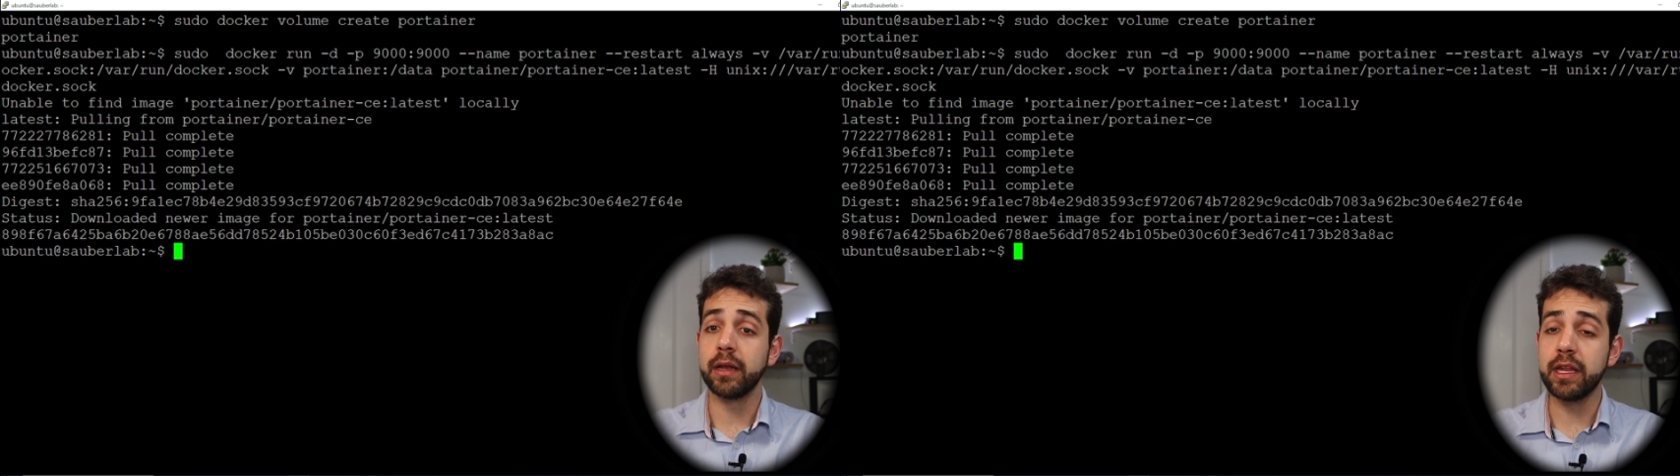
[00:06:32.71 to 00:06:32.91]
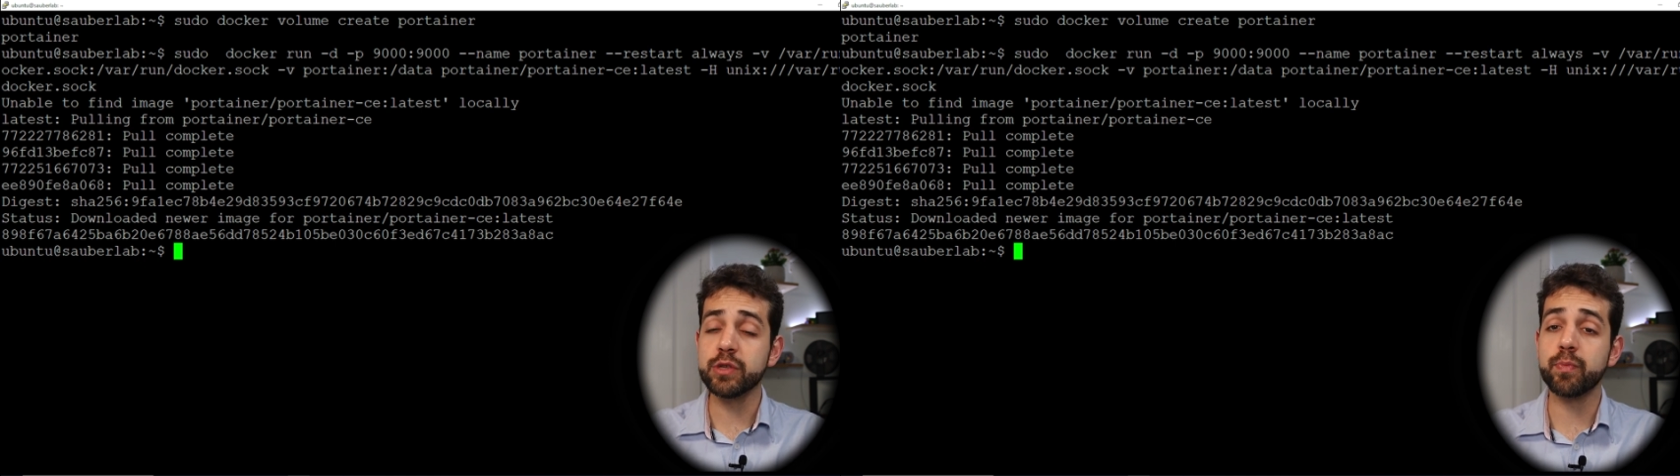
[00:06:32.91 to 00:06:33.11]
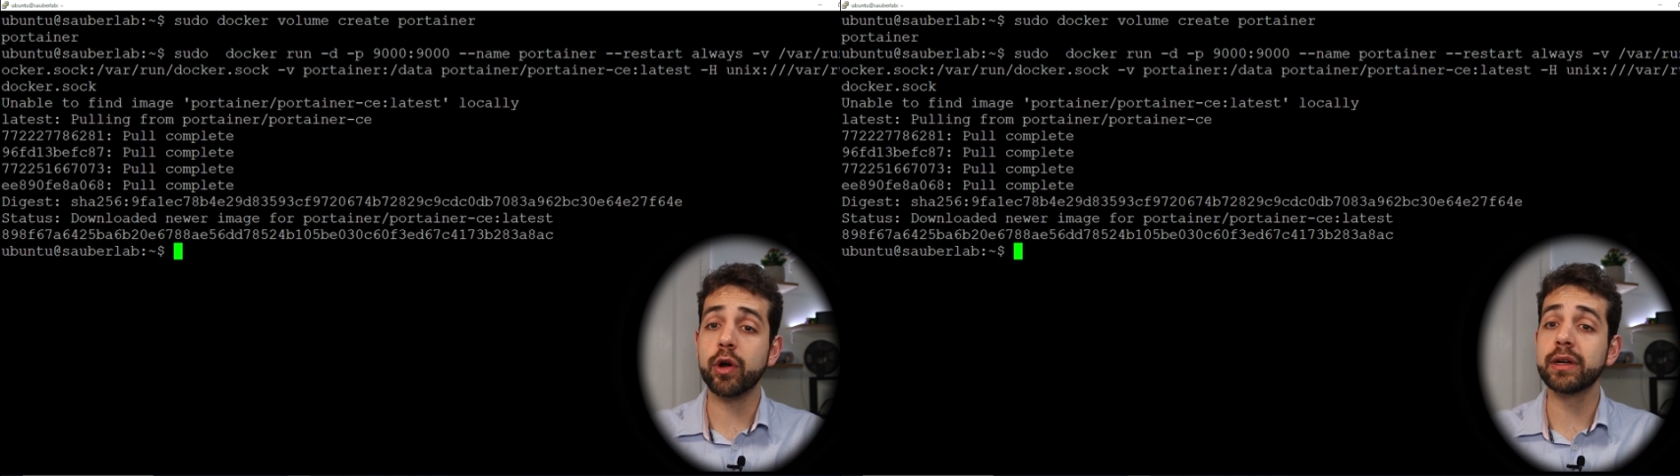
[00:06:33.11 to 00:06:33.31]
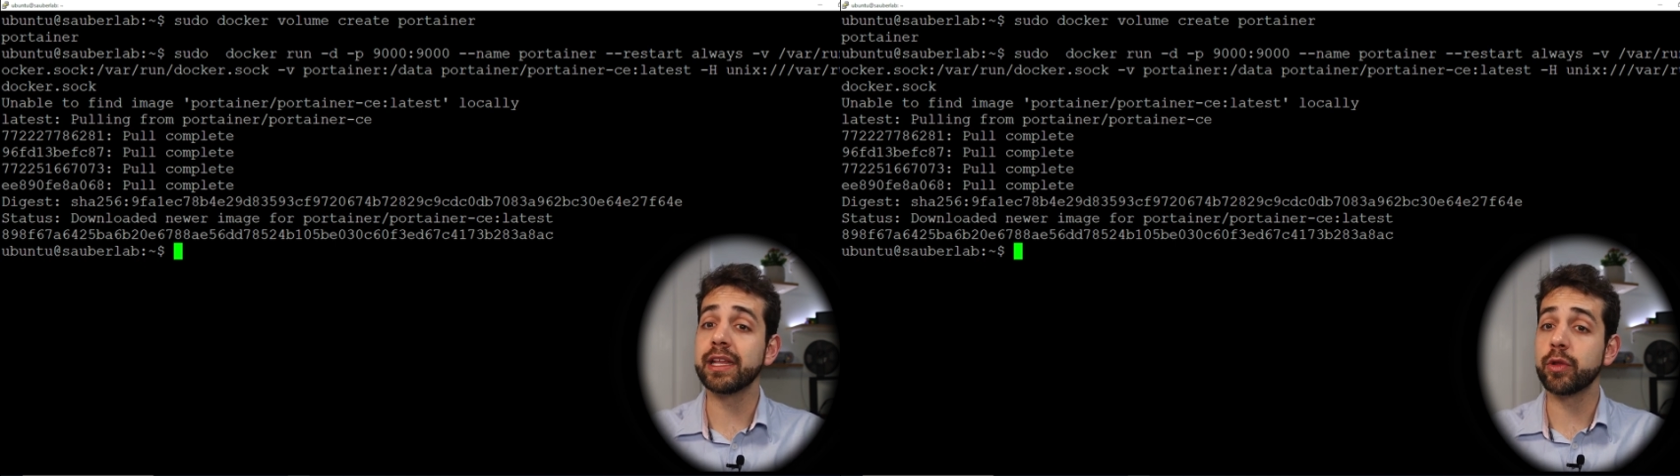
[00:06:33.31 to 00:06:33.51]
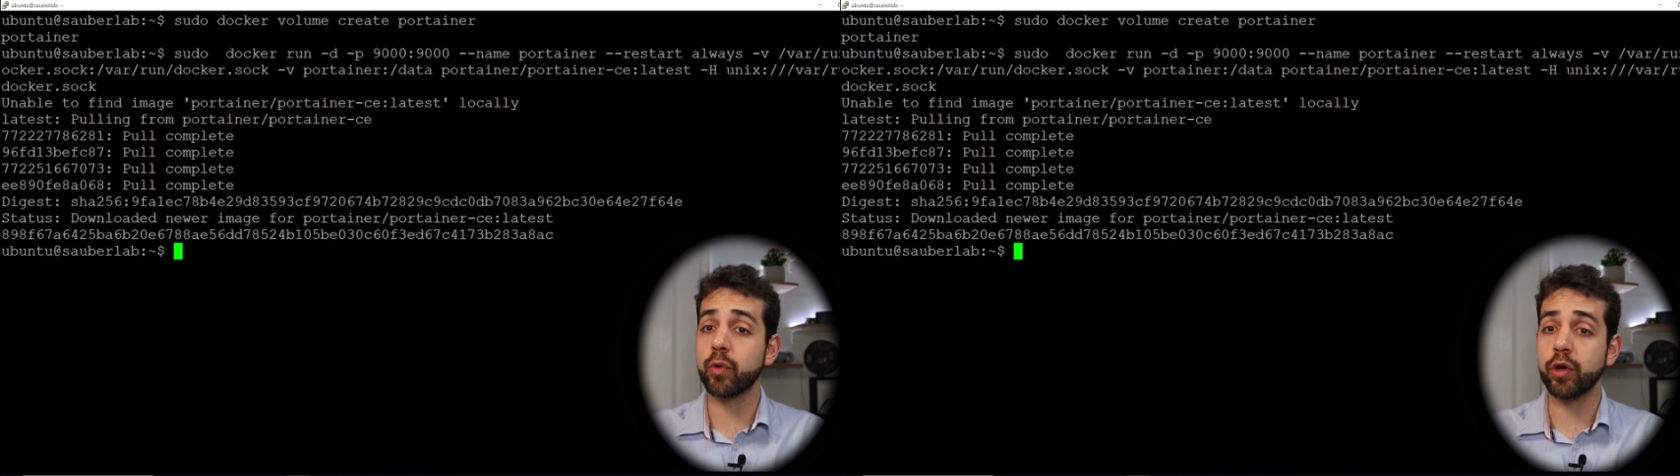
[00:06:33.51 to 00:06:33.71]
This port
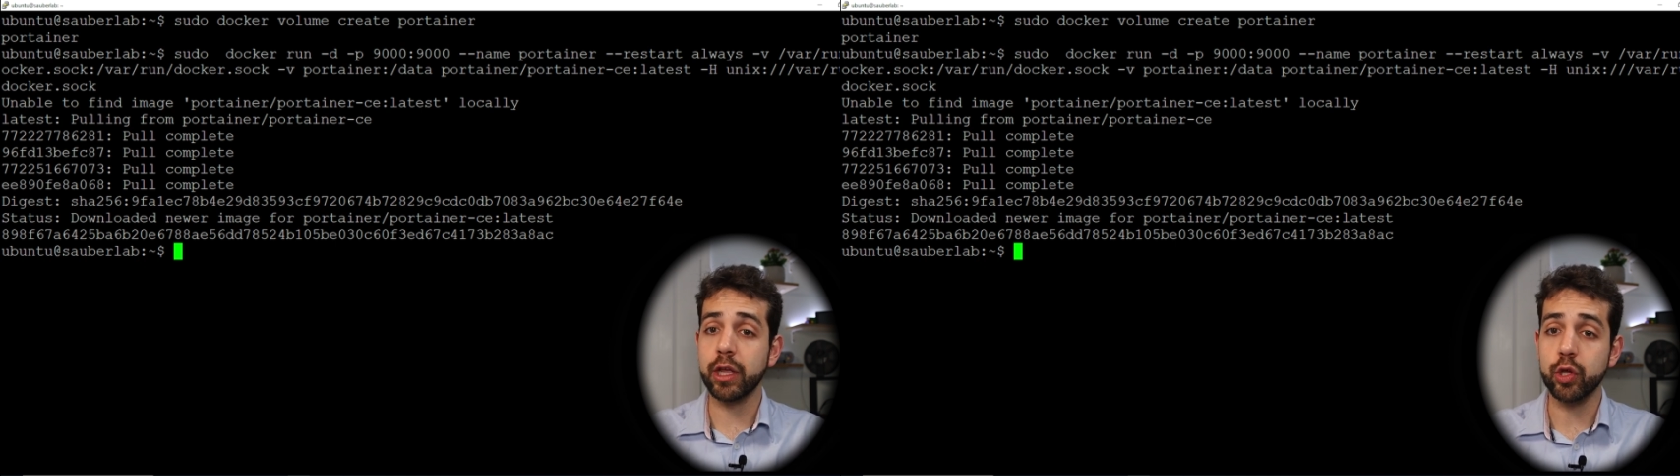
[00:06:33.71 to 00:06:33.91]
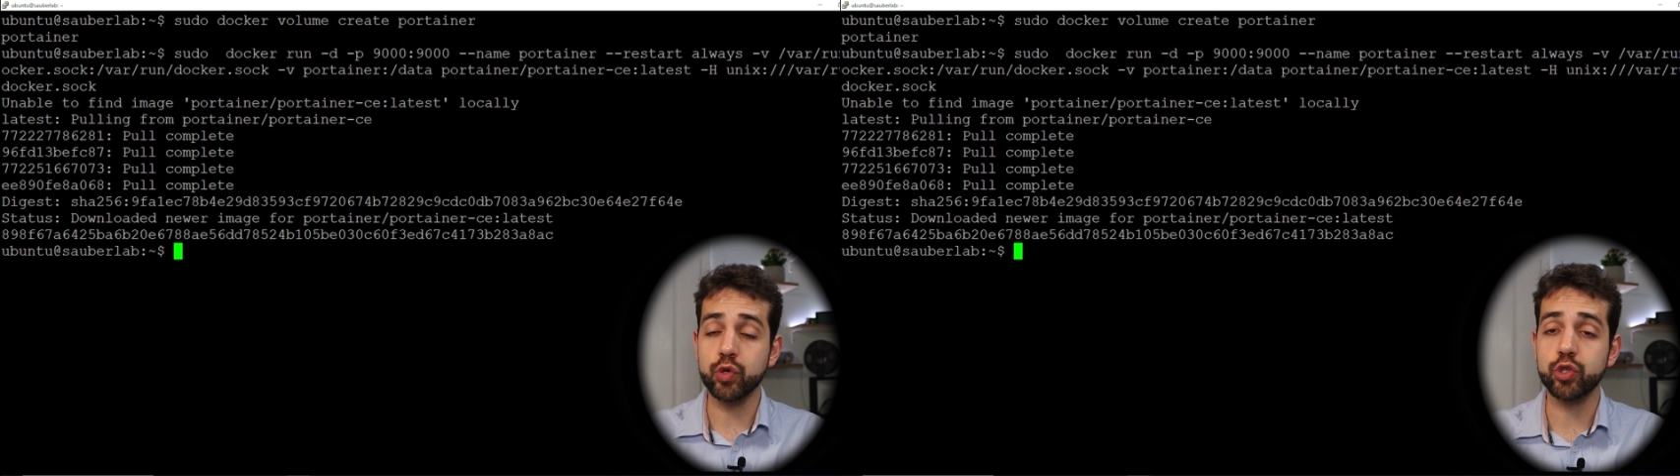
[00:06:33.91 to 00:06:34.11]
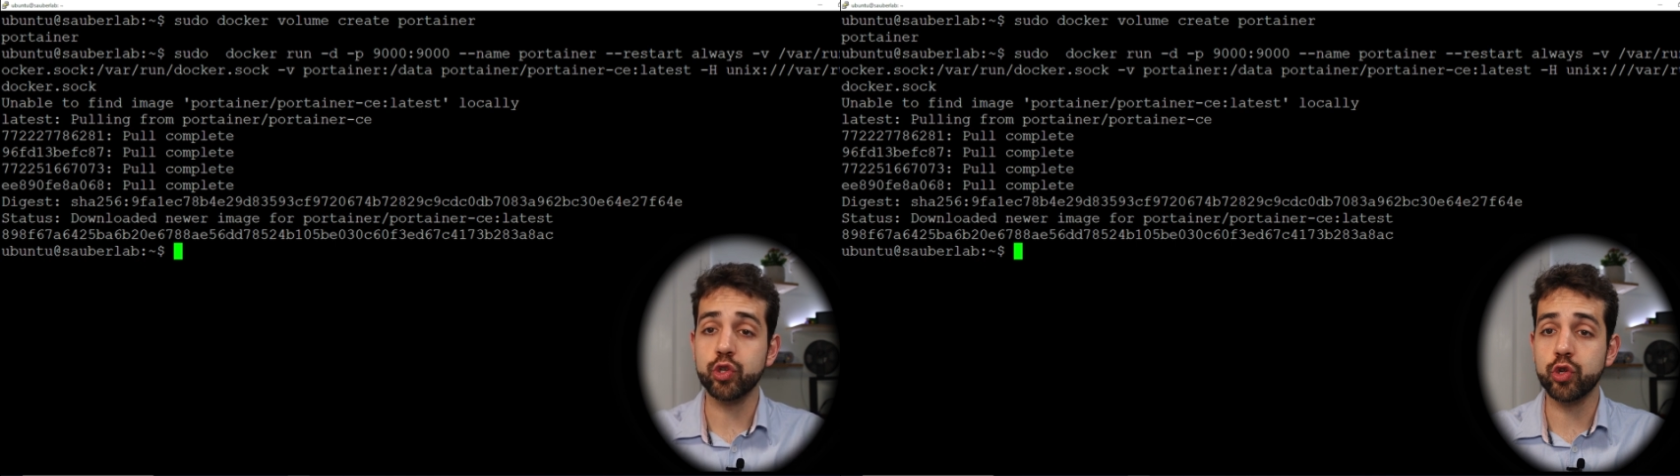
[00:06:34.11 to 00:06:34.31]
that I'm gonna use